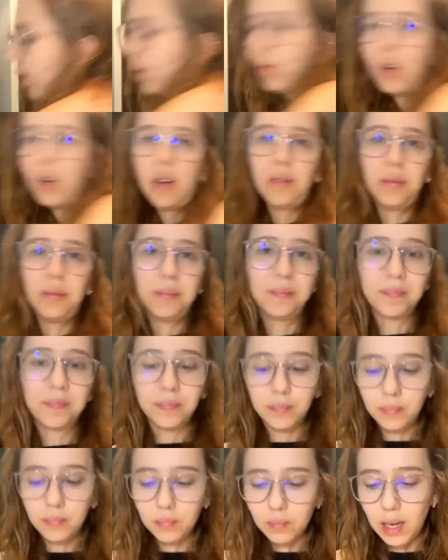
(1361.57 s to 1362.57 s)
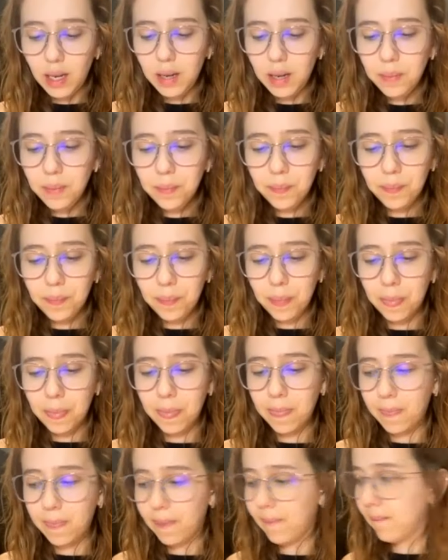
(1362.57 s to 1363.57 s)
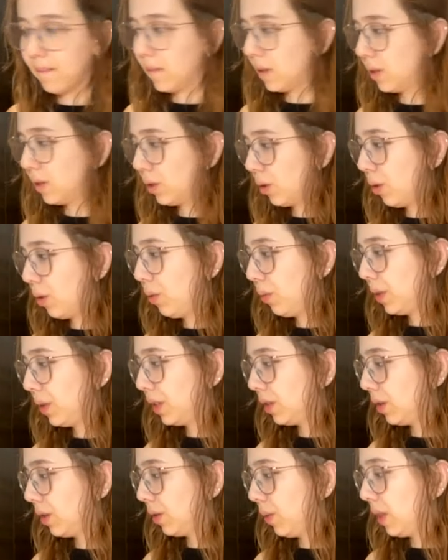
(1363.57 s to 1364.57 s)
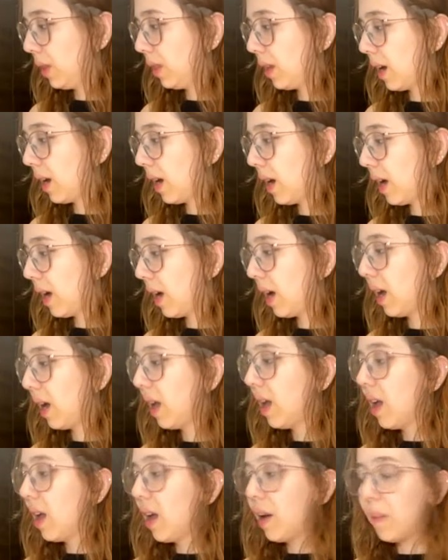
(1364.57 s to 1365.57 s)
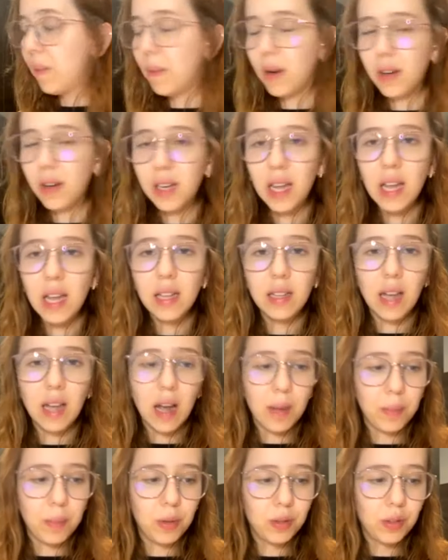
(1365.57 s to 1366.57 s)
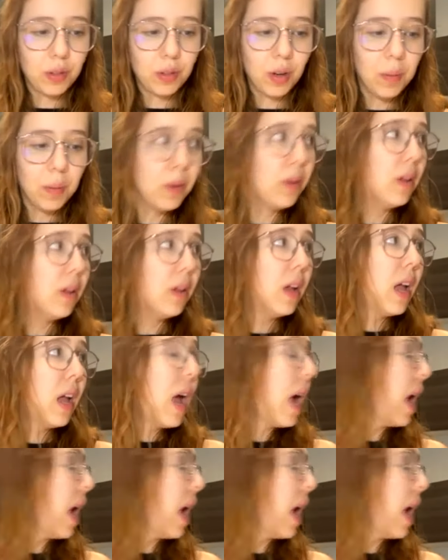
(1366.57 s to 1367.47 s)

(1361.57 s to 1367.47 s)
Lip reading: to have. Okay, so we're done with the mug cake, the apple crumble,